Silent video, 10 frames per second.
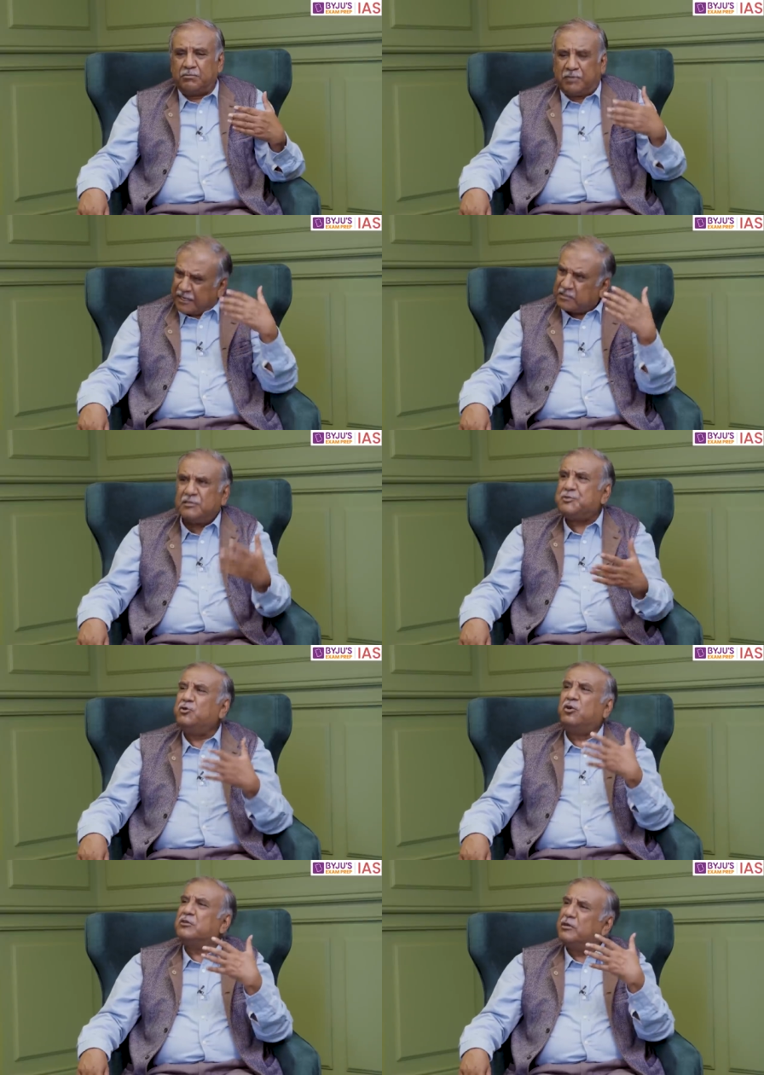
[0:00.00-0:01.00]
practice
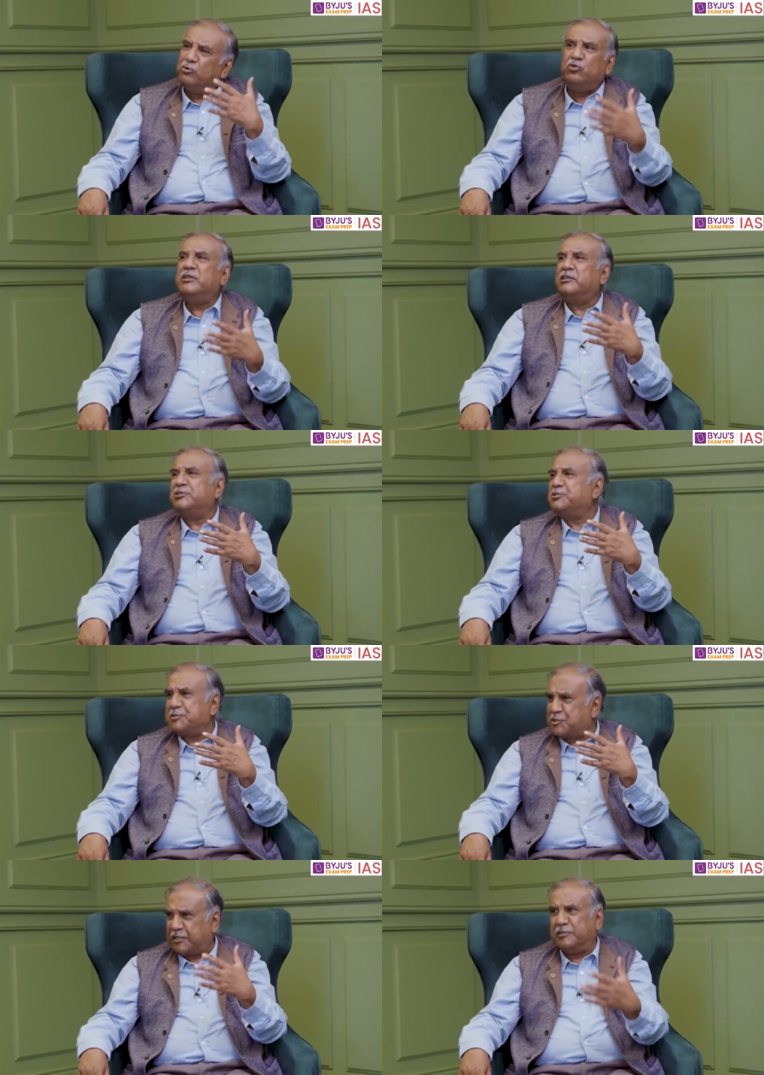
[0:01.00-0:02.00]
your
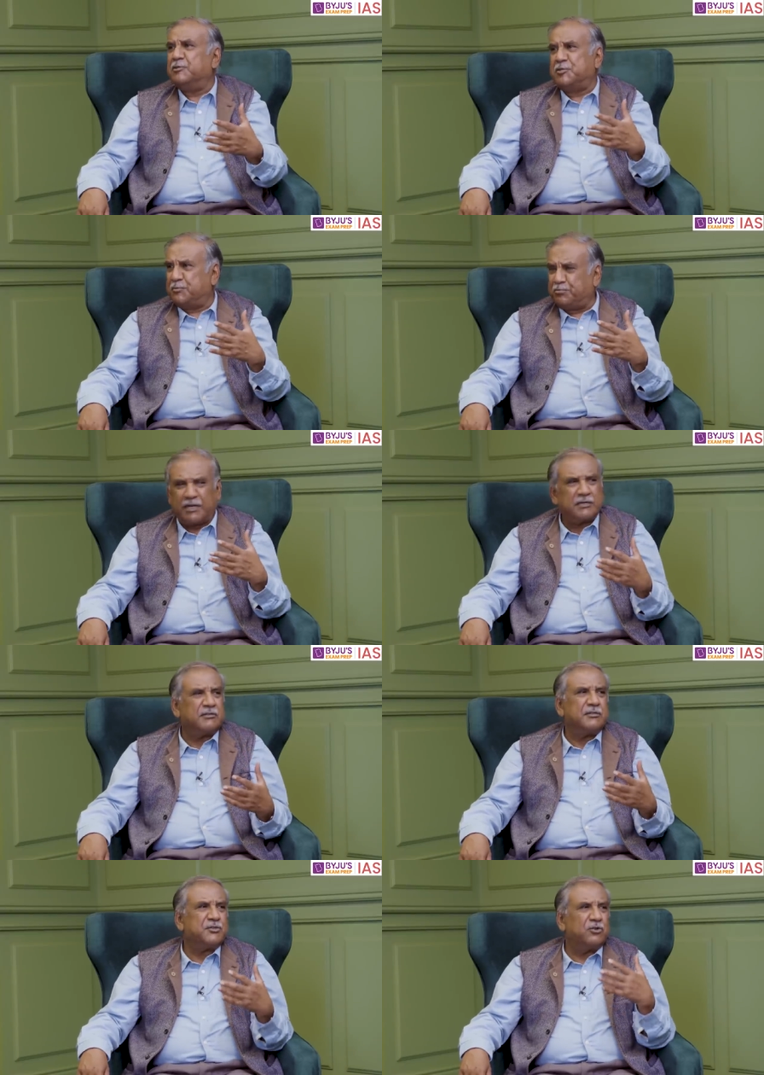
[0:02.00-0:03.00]
communication skills.
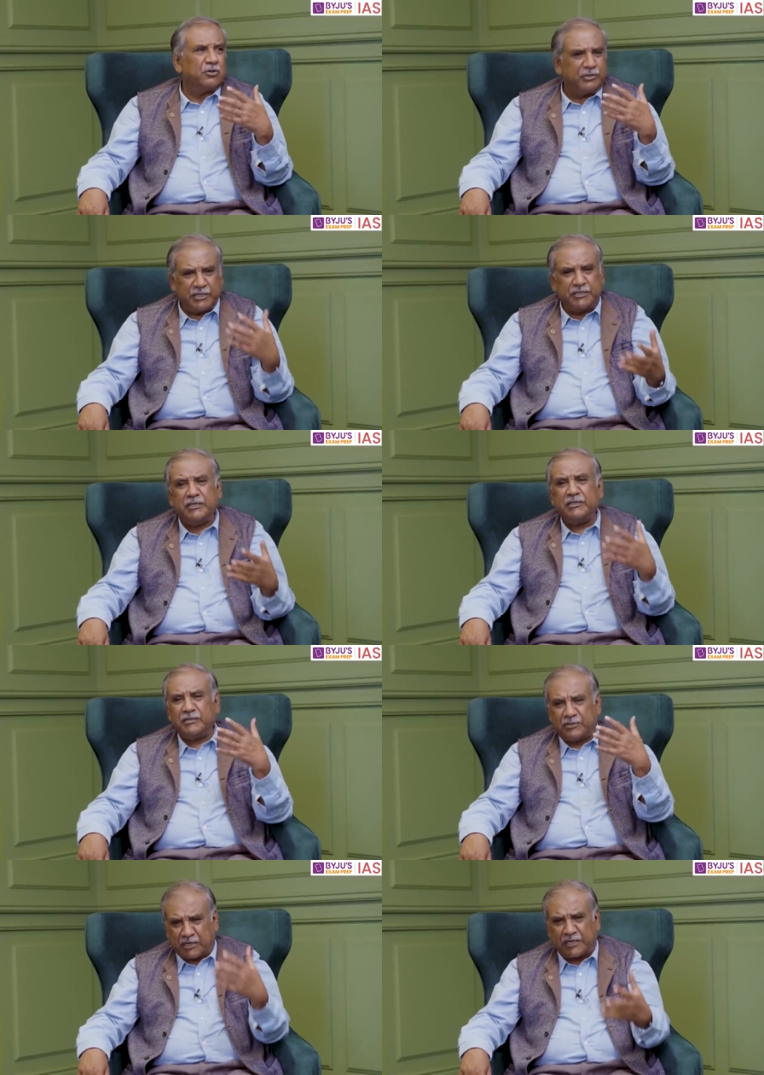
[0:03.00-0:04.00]
Practice your
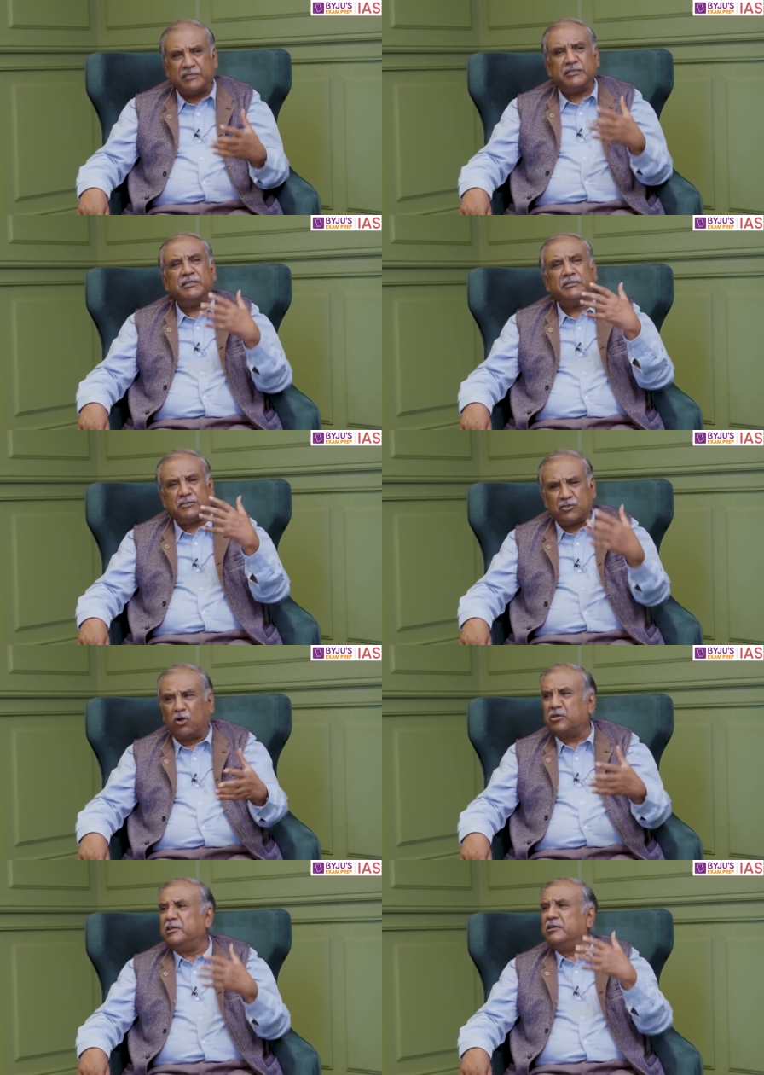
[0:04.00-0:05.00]
reading, writing,
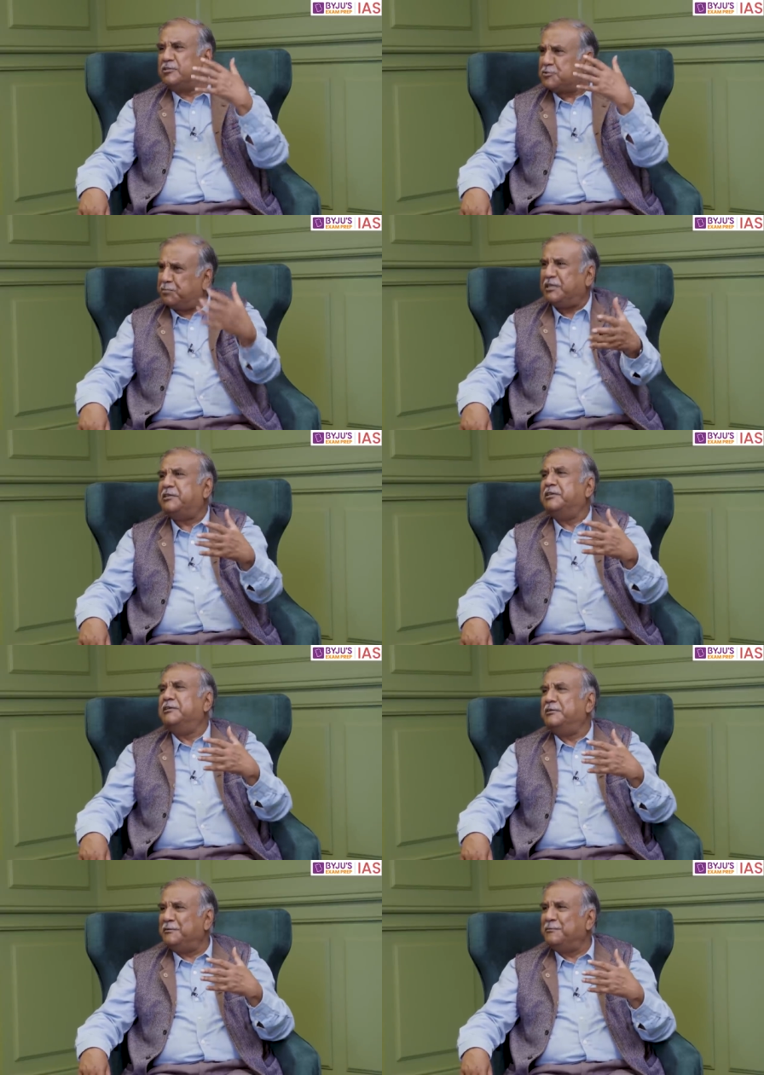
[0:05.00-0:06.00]
talking, speaking.